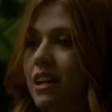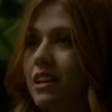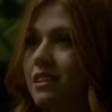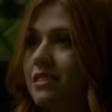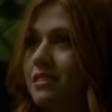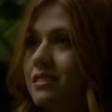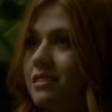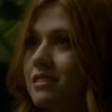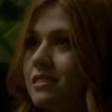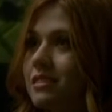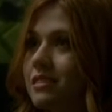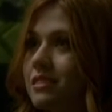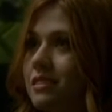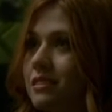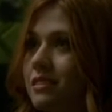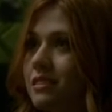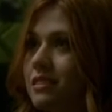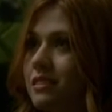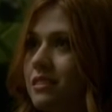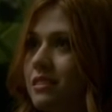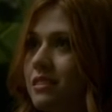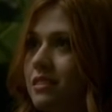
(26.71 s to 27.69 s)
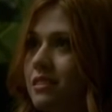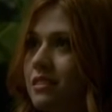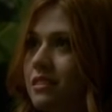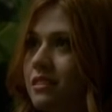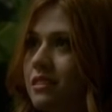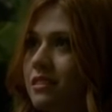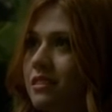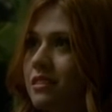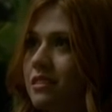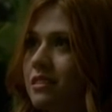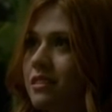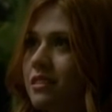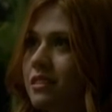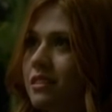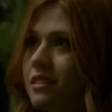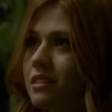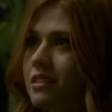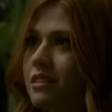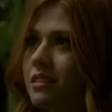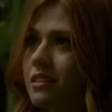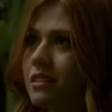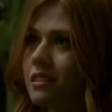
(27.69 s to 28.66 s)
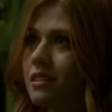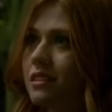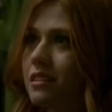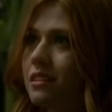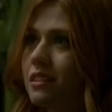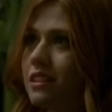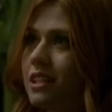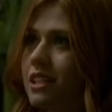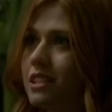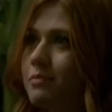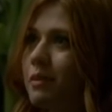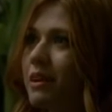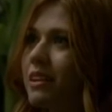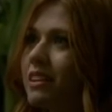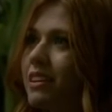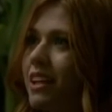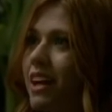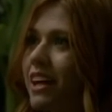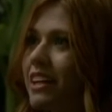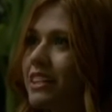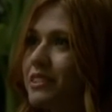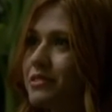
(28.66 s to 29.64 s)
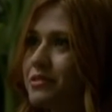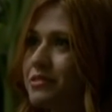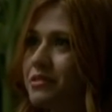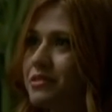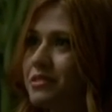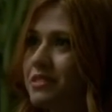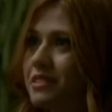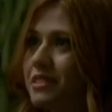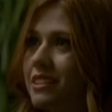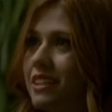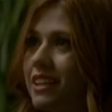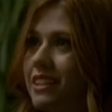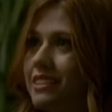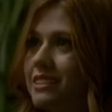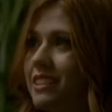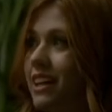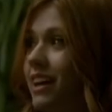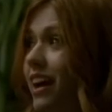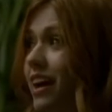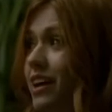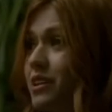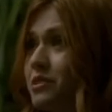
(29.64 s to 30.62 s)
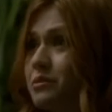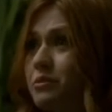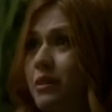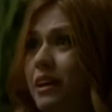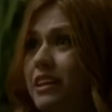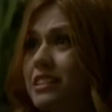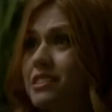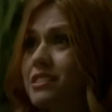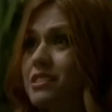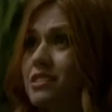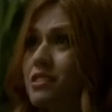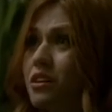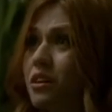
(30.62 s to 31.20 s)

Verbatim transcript: lies? Clary. It's my life. I had a right to